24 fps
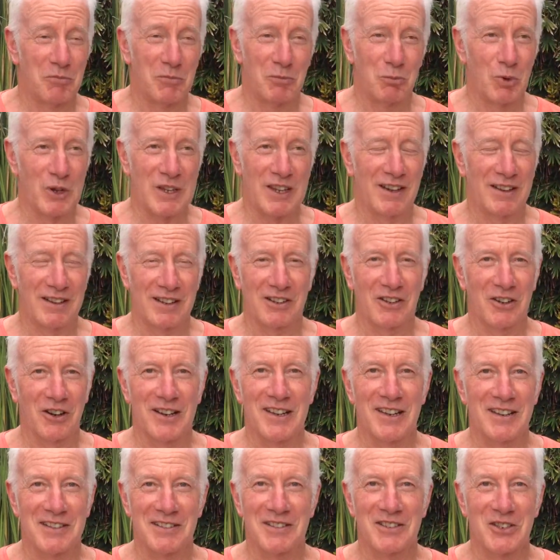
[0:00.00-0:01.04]
we had a
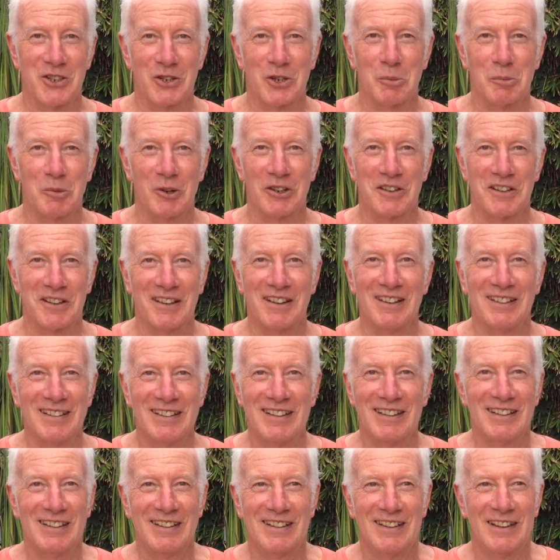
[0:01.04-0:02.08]
great interpreter.
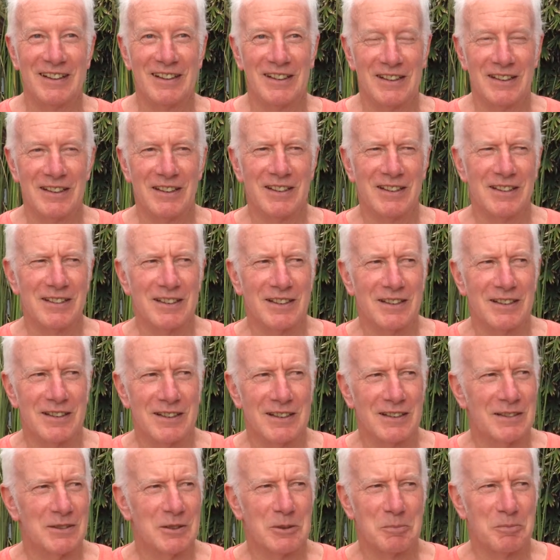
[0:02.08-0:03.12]
And
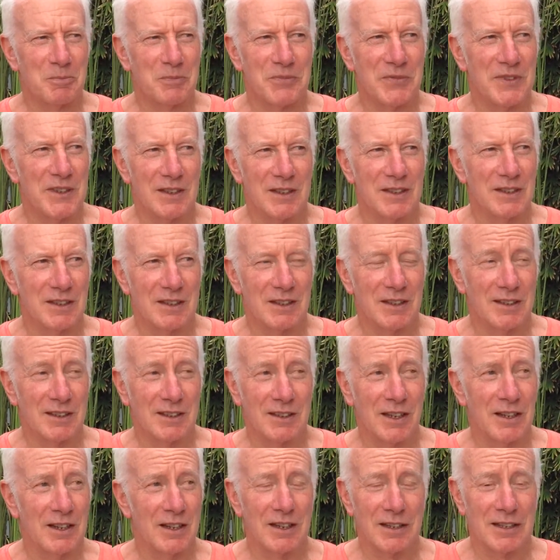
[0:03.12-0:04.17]

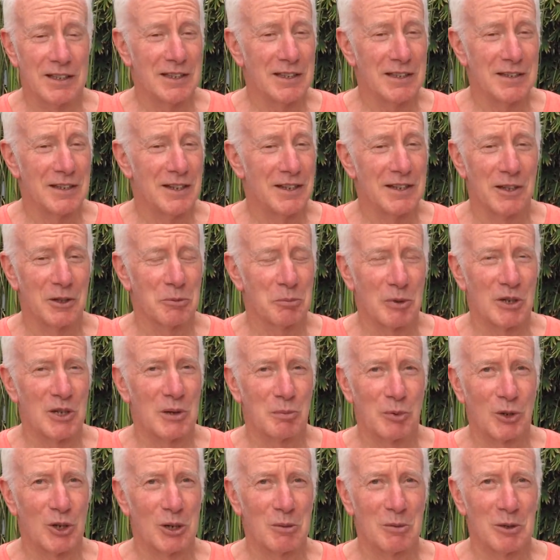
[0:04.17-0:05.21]
yeah, he nailed my
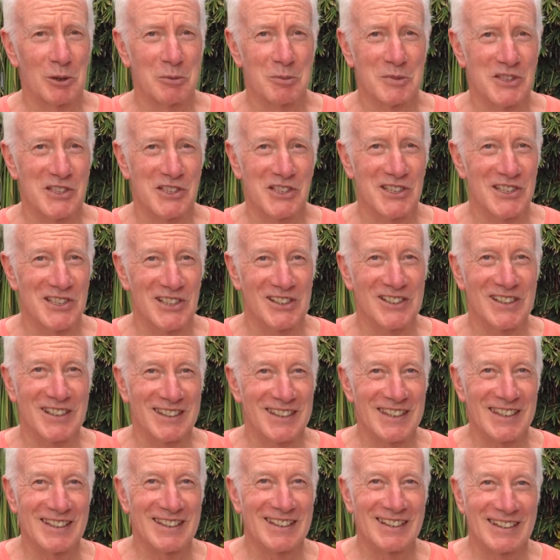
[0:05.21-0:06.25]
problems just like
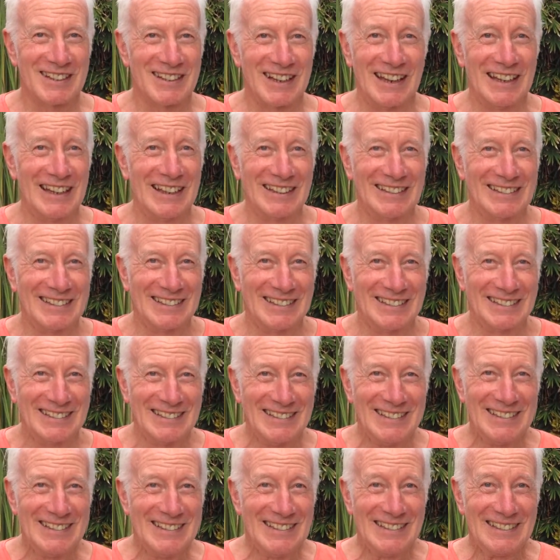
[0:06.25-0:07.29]
that.
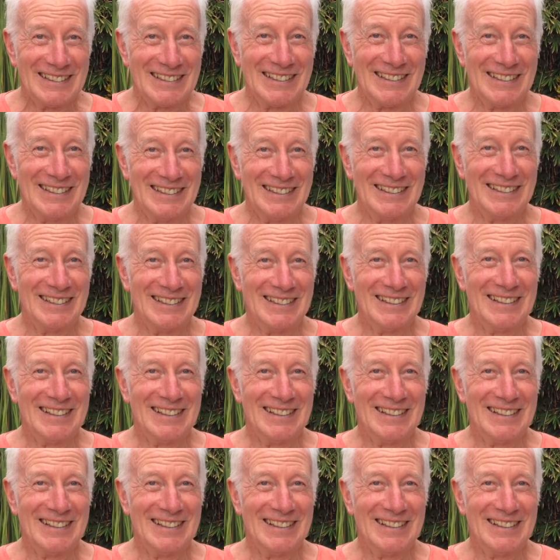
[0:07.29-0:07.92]
All right.